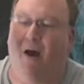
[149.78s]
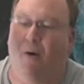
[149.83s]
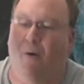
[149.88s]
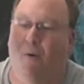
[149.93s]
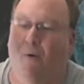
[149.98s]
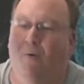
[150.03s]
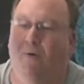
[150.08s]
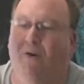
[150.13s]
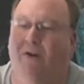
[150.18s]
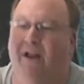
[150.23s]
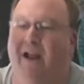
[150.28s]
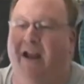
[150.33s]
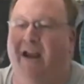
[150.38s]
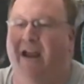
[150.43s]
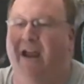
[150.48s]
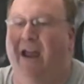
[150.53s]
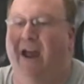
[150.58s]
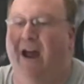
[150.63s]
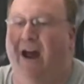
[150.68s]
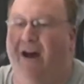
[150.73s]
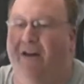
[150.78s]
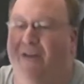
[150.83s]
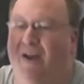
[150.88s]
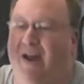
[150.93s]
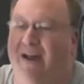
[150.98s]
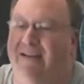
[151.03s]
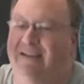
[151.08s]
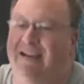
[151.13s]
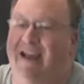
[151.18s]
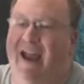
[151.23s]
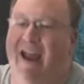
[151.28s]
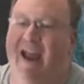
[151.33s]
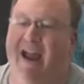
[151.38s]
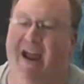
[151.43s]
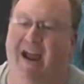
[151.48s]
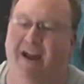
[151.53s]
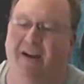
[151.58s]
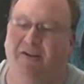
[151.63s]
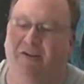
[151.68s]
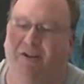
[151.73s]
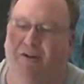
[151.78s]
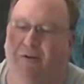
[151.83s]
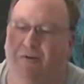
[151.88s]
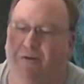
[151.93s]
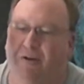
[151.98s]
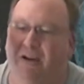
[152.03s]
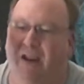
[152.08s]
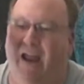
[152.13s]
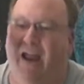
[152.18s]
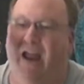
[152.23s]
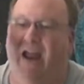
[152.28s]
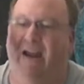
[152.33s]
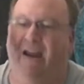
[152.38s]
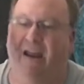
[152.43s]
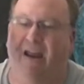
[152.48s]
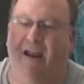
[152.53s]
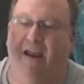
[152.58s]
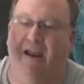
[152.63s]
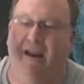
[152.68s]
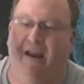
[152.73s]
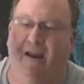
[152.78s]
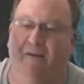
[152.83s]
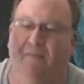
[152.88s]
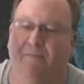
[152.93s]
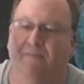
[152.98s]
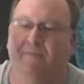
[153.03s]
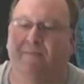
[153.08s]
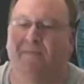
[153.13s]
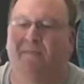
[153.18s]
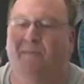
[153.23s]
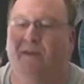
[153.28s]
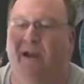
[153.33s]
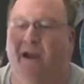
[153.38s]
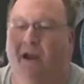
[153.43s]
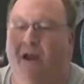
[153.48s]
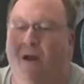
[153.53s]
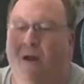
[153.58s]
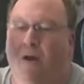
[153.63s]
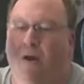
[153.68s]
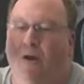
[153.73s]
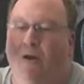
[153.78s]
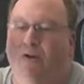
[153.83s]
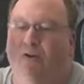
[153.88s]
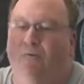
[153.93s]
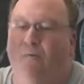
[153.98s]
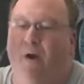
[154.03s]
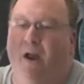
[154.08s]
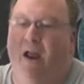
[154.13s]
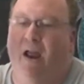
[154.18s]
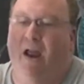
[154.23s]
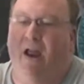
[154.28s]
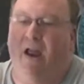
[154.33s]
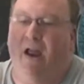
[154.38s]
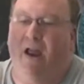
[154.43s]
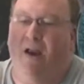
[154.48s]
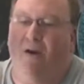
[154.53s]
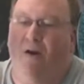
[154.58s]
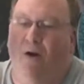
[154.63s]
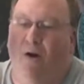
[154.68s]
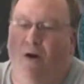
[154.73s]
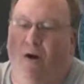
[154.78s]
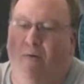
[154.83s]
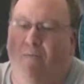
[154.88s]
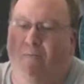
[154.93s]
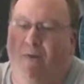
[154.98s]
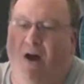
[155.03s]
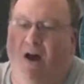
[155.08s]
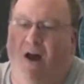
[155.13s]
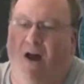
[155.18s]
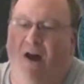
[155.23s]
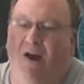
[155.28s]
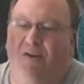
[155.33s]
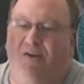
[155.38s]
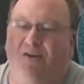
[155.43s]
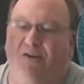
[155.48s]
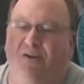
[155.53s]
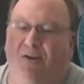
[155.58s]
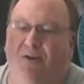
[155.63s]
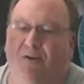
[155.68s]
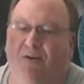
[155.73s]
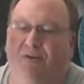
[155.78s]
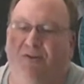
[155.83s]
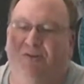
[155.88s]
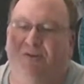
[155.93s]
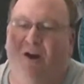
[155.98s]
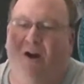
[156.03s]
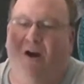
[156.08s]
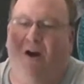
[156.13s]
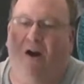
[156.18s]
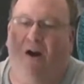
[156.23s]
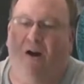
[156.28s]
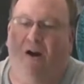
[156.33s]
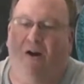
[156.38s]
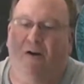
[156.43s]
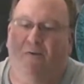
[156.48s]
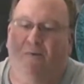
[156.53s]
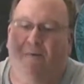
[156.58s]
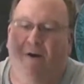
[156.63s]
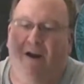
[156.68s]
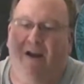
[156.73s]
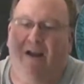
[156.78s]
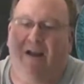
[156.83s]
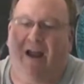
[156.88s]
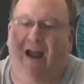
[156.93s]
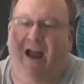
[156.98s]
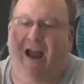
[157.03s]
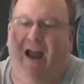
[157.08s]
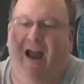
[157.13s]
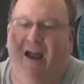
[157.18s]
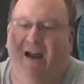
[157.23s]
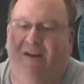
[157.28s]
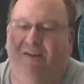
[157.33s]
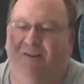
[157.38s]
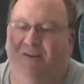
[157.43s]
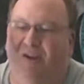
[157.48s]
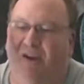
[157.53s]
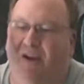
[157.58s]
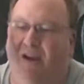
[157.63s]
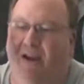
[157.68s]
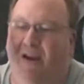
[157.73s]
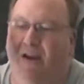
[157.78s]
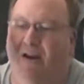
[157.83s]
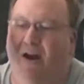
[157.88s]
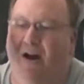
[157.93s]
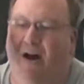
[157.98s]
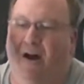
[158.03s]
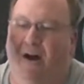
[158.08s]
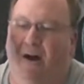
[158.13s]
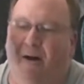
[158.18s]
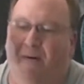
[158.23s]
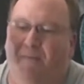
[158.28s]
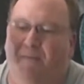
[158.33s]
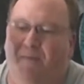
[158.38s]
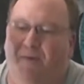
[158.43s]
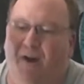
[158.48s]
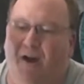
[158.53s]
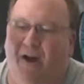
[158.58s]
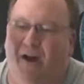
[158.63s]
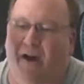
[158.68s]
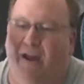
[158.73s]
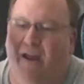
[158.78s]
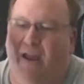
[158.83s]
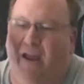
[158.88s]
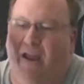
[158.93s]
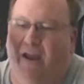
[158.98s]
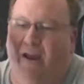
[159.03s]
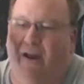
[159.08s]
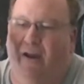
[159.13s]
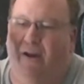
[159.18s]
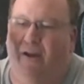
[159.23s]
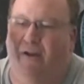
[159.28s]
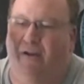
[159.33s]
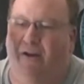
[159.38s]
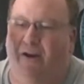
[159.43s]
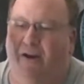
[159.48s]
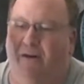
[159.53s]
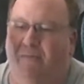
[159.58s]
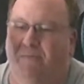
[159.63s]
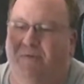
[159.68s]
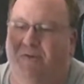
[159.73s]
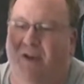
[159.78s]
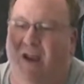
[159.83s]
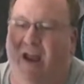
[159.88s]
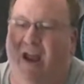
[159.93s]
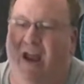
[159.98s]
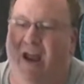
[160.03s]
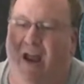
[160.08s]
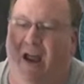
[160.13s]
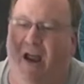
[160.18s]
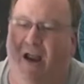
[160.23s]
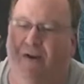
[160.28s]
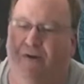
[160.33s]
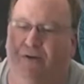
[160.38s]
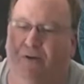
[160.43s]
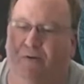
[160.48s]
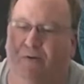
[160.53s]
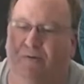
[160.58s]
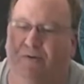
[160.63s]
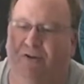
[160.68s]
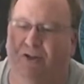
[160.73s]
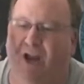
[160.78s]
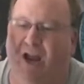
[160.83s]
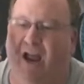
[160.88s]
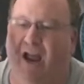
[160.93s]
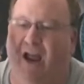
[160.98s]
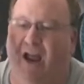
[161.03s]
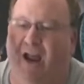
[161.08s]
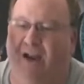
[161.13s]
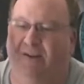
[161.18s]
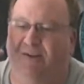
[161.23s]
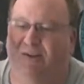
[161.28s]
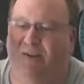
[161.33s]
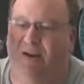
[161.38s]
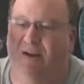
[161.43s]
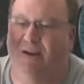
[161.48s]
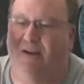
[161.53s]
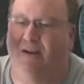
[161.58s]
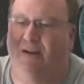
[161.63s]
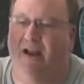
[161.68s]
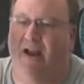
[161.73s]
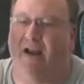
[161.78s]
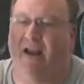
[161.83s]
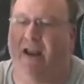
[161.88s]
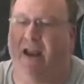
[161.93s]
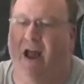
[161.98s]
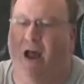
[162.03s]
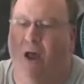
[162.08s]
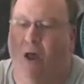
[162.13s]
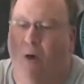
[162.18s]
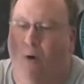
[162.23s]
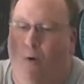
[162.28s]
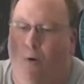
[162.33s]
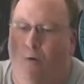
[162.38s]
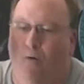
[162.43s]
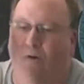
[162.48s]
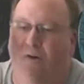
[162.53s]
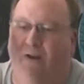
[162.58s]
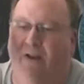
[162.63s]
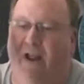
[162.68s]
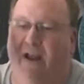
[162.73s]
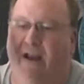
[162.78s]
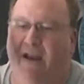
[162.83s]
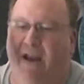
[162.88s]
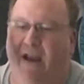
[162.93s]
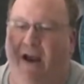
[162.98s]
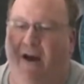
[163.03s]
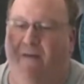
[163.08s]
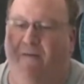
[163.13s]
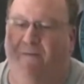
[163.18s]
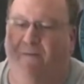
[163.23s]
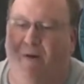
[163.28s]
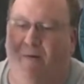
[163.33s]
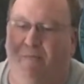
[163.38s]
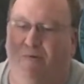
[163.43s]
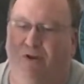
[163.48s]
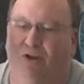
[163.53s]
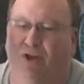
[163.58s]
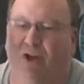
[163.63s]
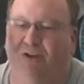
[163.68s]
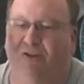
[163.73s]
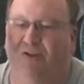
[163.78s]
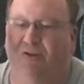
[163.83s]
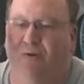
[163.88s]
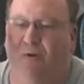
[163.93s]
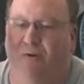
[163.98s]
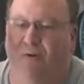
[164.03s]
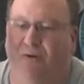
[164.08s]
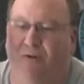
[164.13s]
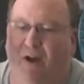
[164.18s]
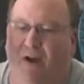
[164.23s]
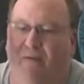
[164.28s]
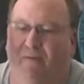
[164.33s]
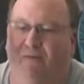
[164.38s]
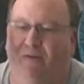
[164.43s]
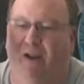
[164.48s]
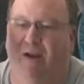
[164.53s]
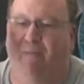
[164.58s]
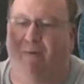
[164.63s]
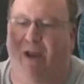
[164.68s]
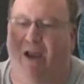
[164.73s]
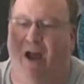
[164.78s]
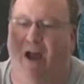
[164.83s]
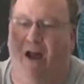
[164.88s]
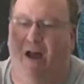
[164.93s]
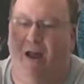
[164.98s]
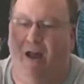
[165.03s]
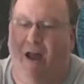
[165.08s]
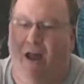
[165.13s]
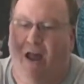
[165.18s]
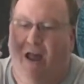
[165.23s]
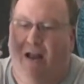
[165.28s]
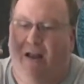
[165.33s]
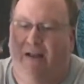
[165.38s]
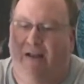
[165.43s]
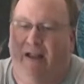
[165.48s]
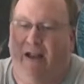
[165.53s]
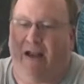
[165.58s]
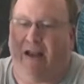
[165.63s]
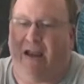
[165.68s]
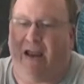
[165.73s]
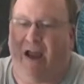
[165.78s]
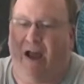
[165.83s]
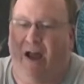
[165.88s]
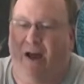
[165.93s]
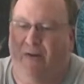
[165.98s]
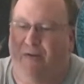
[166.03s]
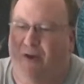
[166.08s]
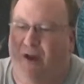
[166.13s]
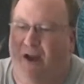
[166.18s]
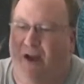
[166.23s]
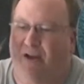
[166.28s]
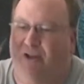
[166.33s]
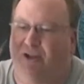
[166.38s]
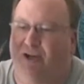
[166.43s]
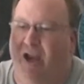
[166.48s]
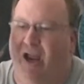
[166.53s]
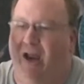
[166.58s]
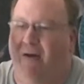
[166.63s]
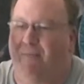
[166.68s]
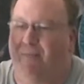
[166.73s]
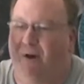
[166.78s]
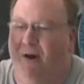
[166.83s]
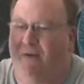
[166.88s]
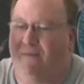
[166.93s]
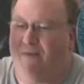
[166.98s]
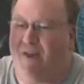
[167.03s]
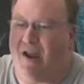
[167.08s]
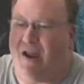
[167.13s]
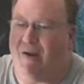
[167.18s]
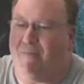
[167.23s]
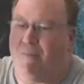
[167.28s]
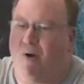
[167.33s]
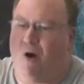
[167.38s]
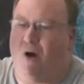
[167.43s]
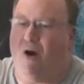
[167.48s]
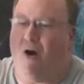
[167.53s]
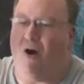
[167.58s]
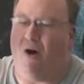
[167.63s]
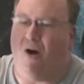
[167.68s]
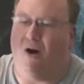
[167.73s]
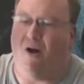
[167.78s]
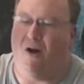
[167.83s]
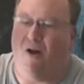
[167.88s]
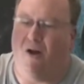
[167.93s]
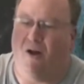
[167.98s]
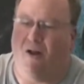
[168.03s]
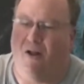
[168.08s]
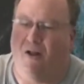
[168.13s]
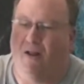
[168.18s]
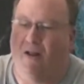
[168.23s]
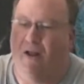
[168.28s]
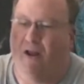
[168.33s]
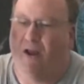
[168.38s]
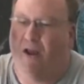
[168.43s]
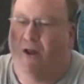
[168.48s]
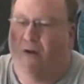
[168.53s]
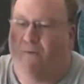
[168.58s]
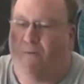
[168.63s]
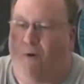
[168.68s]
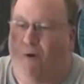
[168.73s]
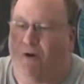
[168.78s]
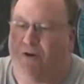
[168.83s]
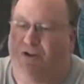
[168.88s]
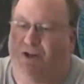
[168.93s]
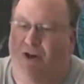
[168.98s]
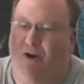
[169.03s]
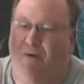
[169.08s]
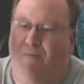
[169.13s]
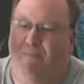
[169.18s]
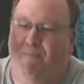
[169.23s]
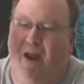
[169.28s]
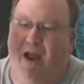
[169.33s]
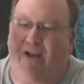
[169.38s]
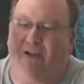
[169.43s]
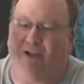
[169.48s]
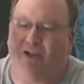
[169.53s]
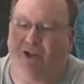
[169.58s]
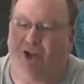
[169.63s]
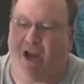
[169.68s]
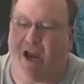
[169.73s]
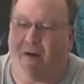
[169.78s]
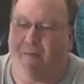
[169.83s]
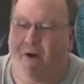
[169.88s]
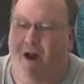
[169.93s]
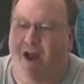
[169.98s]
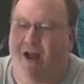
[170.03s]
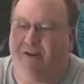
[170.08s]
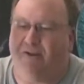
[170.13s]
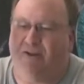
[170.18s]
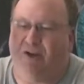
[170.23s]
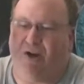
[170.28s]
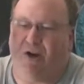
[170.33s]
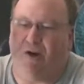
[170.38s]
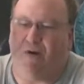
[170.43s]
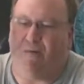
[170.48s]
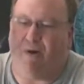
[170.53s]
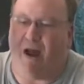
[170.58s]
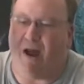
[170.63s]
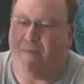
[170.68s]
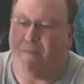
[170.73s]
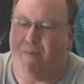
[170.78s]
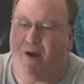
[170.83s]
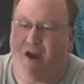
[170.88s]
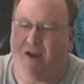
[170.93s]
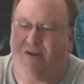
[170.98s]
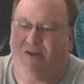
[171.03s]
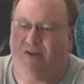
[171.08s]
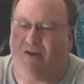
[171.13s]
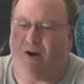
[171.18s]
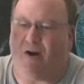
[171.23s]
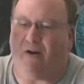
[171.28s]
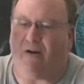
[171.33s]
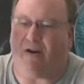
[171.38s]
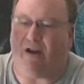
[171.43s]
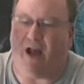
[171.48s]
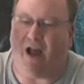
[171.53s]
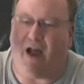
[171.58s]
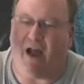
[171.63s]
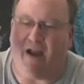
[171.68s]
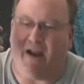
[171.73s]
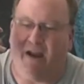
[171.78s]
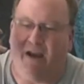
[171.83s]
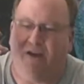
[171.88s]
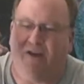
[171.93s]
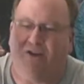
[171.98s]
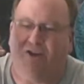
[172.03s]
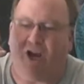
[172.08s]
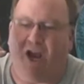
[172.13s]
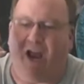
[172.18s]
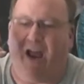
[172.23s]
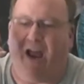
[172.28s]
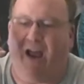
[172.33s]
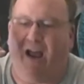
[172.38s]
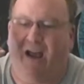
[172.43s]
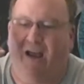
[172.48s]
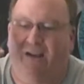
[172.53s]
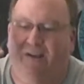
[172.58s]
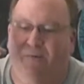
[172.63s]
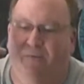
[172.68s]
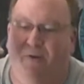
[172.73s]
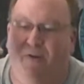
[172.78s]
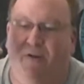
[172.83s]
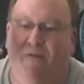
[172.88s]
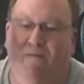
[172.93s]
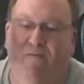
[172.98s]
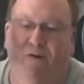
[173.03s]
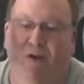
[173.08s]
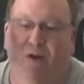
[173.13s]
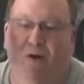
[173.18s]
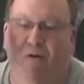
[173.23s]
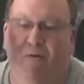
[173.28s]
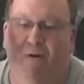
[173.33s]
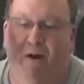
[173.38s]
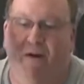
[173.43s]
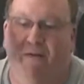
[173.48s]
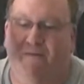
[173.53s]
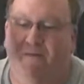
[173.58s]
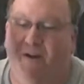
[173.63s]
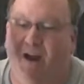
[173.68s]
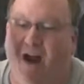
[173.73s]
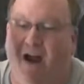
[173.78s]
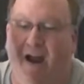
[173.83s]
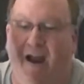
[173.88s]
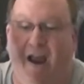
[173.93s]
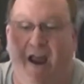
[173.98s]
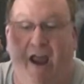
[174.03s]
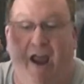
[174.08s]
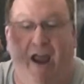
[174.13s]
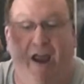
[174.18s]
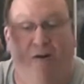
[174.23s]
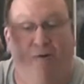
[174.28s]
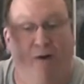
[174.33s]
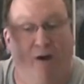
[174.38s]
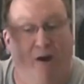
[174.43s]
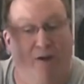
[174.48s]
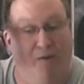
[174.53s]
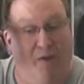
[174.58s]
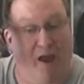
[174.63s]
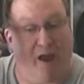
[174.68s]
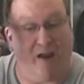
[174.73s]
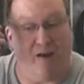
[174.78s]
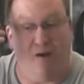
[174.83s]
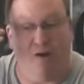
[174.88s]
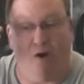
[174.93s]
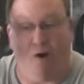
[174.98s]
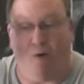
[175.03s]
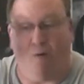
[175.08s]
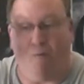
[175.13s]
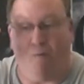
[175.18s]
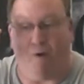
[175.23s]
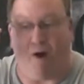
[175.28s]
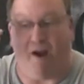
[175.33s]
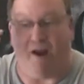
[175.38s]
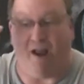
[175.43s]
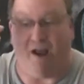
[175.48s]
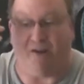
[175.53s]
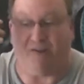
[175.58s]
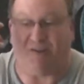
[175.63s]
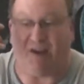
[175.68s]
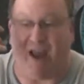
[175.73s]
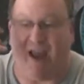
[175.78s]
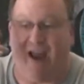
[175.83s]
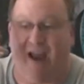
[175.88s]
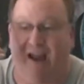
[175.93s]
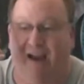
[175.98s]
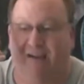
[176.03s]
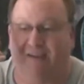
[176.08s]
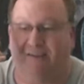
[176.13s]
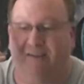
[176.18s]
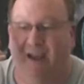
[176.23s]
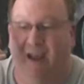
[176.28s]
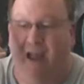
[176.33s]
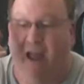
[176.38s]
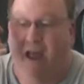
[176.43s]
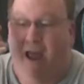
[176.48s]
Oh Lydia the tattooed lady. When her muscles start relaxing, up the hill comes Andrew Jackson. Lydia, oh Lydia, from just north of Libya, Lydia the champ of them all. For 2 bits she will do a mazurka in jazz, with a view of Niagara that no one else has.